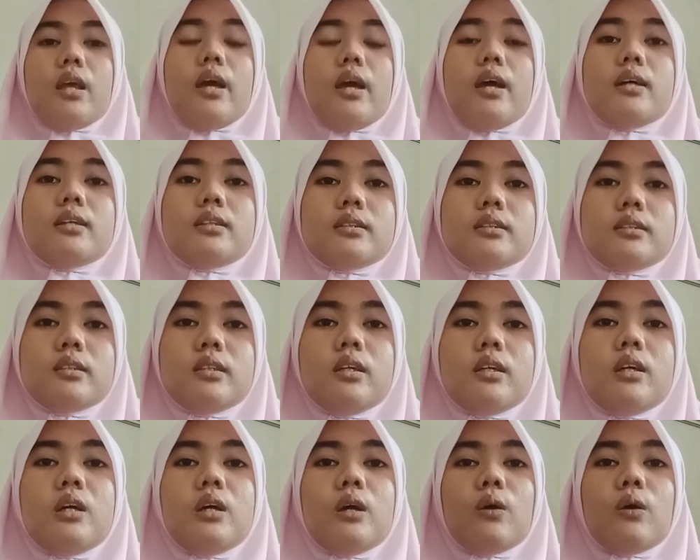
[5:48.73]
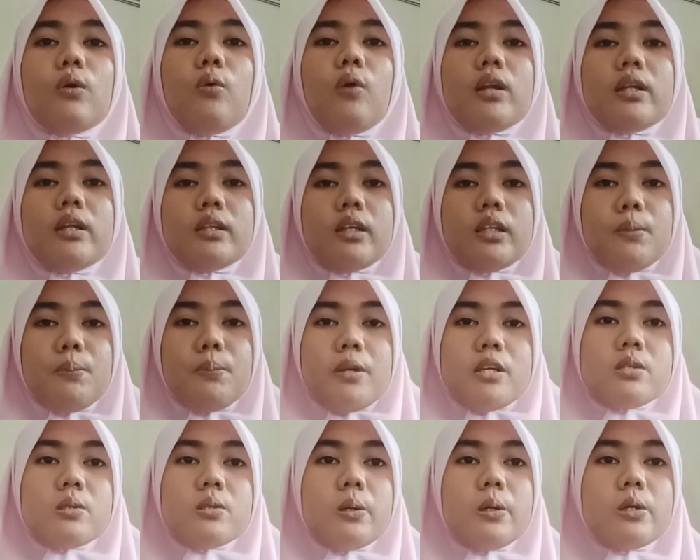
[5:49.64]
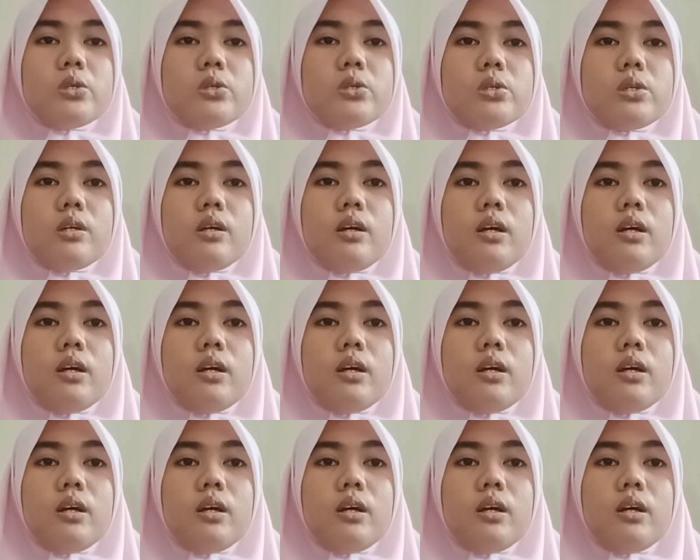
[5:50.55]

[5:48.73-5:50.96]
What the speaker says: And qualitative research